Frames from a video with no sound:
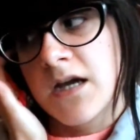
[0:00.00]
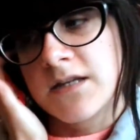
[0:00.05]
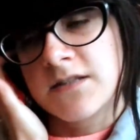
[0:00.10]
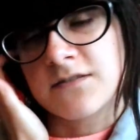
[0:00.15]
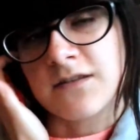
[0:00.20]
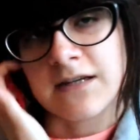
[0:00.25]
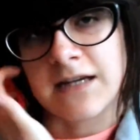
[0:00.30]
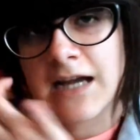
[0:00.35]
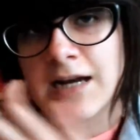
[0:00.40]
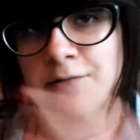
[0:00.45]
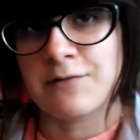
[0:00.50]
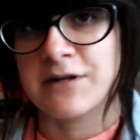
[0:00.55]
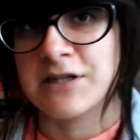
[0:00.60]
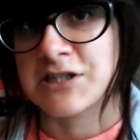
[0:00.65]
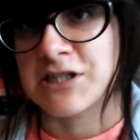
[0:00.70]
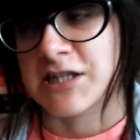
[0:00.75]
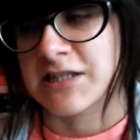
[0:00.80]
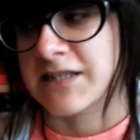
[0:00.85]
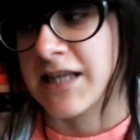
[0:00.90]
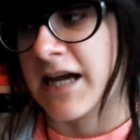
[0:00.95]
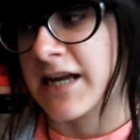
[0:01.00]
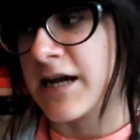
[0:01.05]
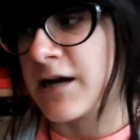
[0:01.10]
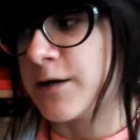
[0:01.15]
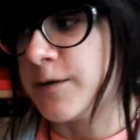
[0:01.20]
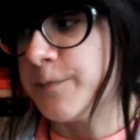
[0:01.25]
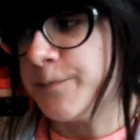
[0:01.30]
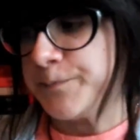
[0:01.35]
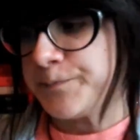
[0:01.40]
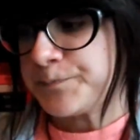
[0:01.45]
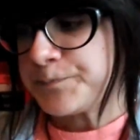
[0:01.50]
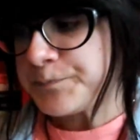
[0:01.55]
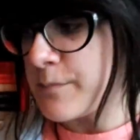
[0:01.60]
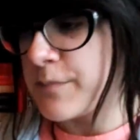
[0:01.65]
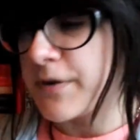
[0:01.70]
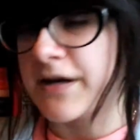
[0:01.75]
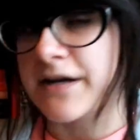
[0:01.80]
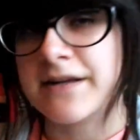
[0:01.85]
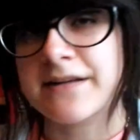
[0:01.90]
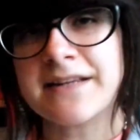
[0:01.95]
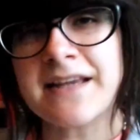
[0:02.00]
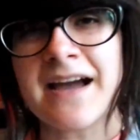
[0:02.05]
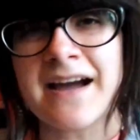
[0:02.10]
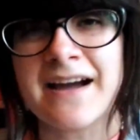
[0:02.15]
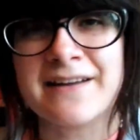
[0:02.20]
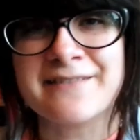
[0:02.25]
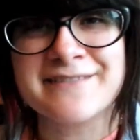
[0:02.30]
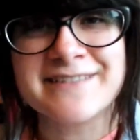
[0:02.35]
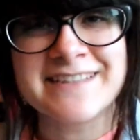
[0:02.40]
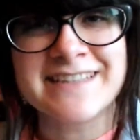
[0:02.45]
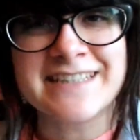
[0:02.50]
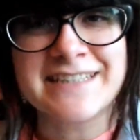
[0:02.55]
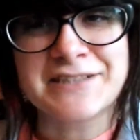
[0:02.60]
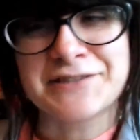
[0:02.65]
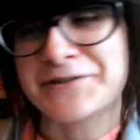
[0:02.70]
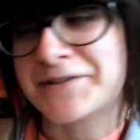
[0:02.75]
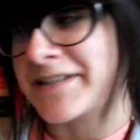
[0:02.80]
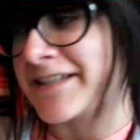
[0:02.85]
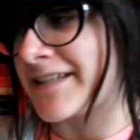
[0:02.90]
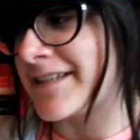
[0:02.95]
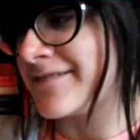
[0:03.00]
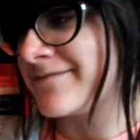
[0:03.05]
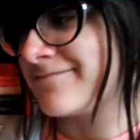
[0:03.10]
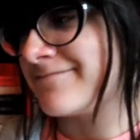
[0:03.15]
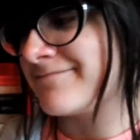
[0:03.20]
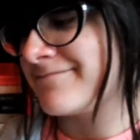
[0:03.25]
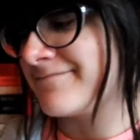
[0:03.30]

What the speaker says: so I kind of want to check that out. But yeah, I really enjoyed it,